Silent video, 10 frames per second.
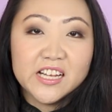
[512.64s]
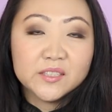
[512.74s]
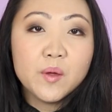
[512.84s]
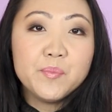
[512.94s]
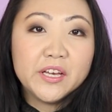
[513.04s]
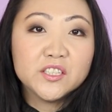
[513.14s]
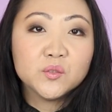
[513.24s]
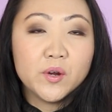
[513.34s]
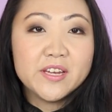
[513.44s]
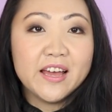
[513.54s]
That's my
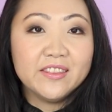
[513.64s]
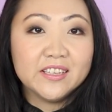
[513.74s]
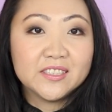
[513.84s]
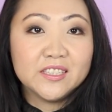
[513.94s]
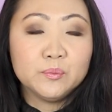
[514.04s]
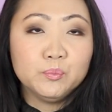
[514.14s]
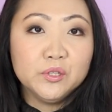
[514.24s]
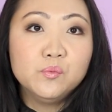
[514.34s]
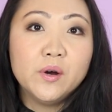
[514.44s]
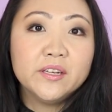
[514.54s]
biggest one yet, and that's this
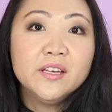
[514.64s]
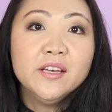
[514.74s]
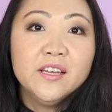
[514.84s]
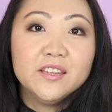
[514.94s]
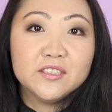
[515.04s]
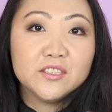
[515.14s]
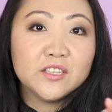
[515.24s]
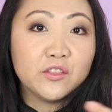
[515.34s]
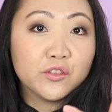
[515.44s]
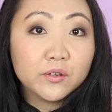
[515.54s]
blue one. This is
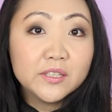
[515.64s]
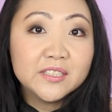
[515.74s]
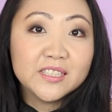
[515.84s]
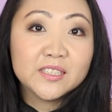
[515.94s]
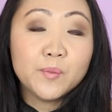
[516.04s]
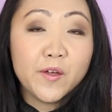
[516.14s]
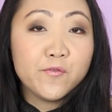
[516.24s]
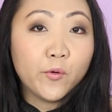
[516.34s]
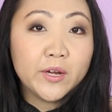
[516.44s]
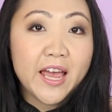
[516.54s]
a 36 by
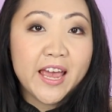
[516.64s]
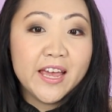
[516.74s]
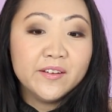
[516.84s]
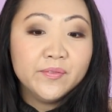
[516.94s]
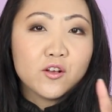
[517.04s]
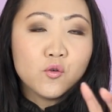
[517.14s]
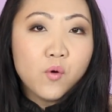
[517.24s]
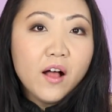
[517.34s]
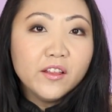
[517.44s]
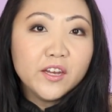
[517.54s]
48.
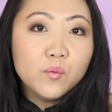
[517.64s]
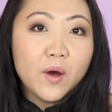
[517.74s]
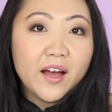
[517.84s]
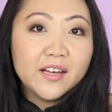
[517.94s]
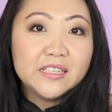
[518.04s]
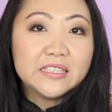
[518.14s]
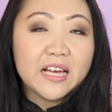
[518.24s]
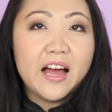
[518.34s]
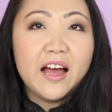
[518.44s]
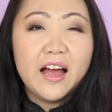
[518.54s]
Quality wise,
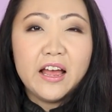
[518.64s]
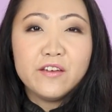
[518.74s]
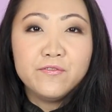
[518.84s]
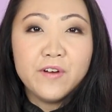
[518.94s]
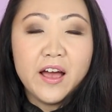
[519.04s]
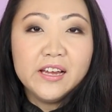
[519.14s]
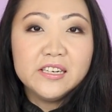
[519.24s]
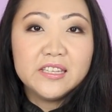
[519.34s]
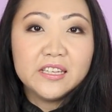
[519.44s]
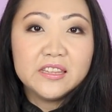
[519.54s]
I
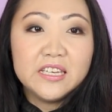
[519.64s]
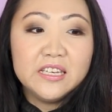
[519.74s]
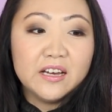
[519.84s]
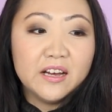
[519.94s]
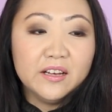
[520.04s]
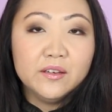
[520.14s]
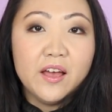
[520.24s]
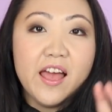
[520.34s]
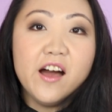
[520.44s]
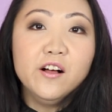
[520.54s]
find that the uh,
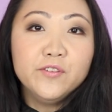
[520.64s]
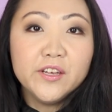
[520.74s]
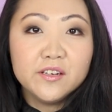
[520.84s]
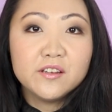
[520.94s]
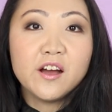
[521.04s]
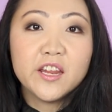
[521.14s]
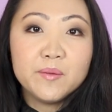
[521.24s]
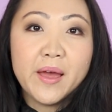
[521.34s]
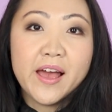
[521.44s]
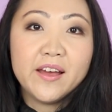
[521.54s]
Alvin
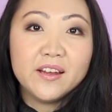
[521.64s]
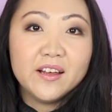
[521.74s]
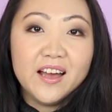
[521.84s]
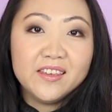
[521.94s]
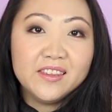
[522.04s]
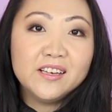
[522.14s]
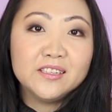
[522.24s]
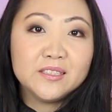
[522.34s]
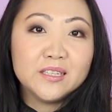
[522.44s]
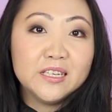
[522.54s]
cutting mat I think
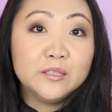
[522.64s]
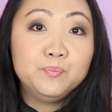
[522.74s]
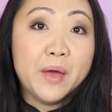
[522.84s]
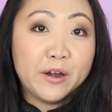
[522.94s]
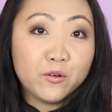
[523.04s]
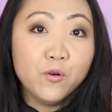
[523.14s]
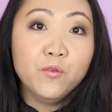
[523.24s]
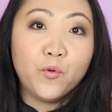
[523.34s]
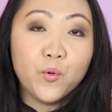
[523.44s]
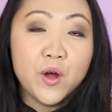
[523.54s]
is is better
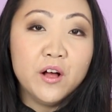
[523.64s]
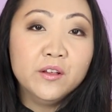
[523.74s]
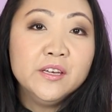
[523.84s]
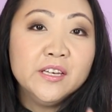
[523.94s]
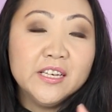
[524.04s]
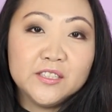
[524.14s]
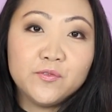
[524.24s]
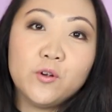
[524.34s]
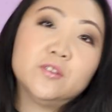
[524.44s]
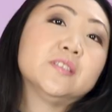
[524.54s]
overall as
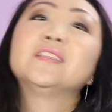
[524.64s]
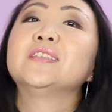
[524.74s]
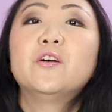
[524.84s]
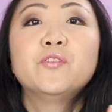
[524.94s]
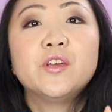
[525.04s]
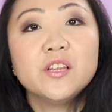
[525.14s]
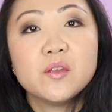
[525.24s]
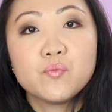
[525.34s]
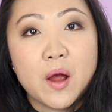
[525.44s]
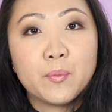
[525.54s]
far as the
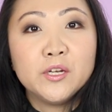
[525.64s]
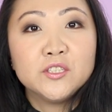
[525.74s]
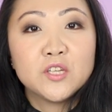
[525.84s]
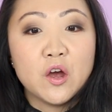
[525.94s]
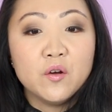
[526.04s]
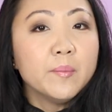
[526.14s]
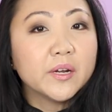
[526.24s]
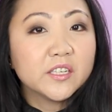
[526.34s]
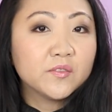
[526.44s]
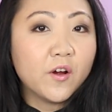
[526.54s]
self-healing properties go.
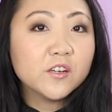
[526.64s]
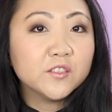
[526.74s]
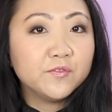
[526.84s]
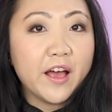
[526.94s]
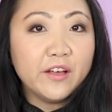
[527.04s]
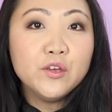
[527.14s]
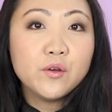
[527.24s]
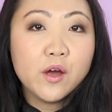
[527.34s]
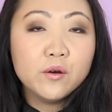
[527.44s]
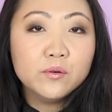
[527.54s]
But as far as value
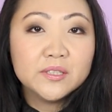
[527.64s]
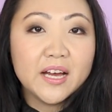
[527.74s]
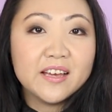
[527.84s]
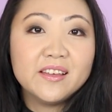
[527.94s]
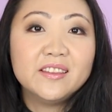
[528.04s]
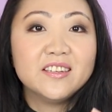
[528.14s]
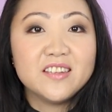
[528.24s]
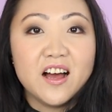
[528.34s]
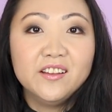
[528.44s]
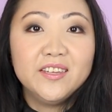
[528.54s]
goes, I think the
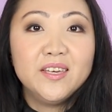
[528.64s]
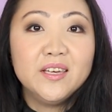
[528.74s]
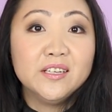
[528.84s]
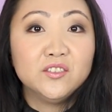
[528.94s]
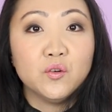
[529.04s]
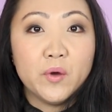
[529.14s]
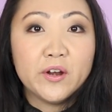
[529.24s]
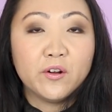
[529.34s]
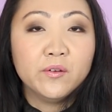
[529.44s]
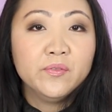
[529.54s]
Dahle is the
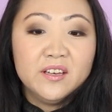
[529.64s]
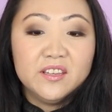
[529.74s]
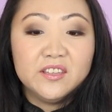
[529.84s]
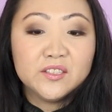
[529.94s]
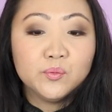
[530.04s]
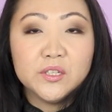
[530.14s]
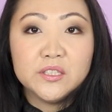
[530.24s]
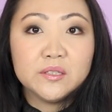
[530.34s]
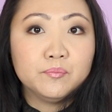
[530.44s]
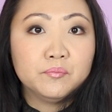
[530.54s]
winner. This
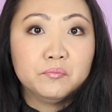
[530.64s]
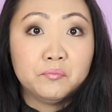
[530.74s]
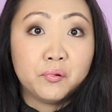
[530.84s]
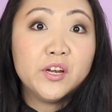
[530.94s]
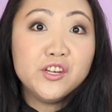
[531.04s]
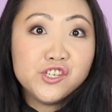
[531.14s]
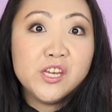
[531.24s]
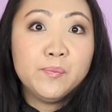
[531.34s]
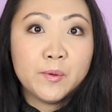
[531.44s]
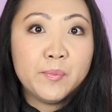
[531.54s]
was pretty
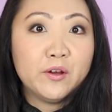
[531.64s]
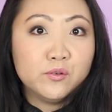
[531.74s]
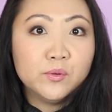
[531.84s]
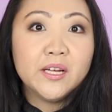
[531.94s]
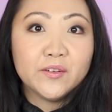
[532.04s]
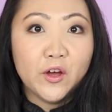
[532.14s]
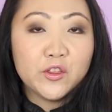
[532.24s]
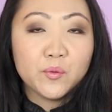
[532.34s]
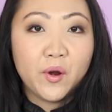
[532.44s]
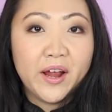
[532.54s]
cheap compared to a lot of
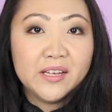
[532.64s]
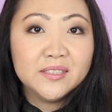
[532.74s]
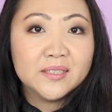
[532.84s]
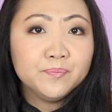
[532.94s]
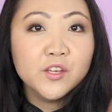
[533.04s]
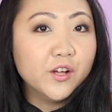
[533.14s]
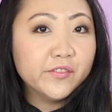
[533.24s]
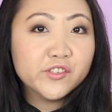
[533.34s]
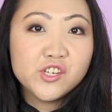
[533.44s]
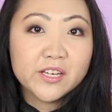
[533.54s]
other brands. You'll
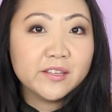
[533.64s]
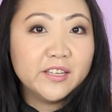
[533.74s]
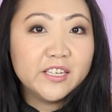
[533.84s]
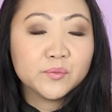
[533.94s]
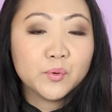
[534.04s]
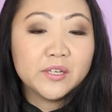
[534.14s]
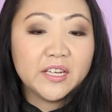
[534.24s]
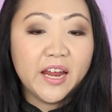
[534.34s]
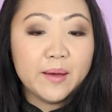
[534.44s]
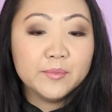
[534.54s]
have to check the latest price
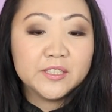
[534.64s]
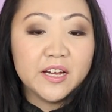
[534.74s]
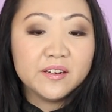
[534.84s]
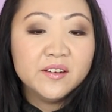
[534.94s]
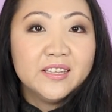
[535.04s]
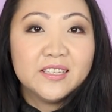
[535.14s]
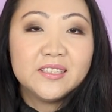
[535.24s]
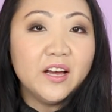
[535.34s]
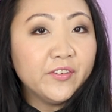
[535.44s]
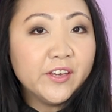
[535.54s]
on Amazon. The
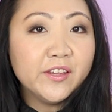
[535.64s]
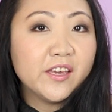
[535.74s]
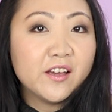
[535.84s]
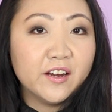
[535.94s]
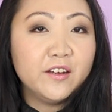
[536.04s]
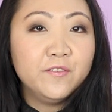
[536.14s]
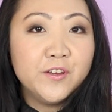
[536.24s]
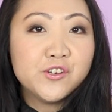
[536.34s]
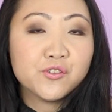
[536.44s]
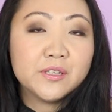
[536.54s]
self-healing cutting
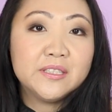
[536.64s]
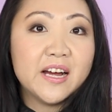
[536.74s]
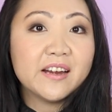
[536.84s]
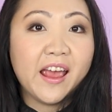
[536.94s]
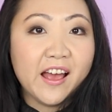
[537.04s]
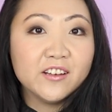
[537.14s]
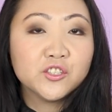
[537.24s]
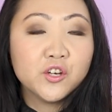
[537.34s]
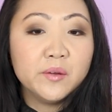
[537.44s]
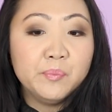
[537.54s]
feature is not
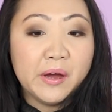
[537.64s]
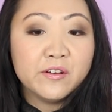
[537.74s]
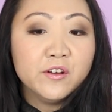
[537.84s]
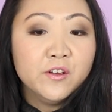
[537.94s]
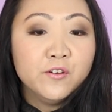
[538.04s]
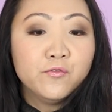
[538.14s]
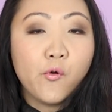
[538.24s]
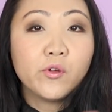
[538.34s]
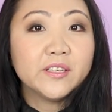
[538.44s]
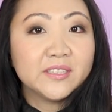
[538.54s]
as good, but
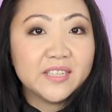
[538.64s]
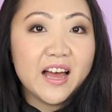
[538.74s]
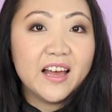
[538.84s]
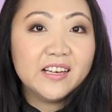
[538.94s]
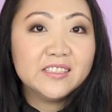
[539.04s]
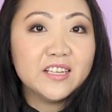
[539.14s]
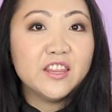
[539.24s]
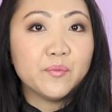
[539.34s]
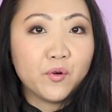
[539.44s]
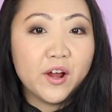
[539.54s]
for the size
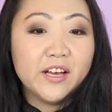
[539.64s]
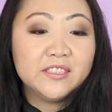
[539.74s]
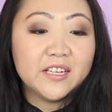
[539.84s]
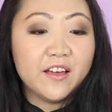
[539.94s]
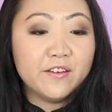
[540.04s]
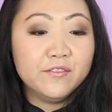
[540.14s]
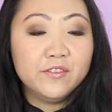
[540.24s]
and the price, I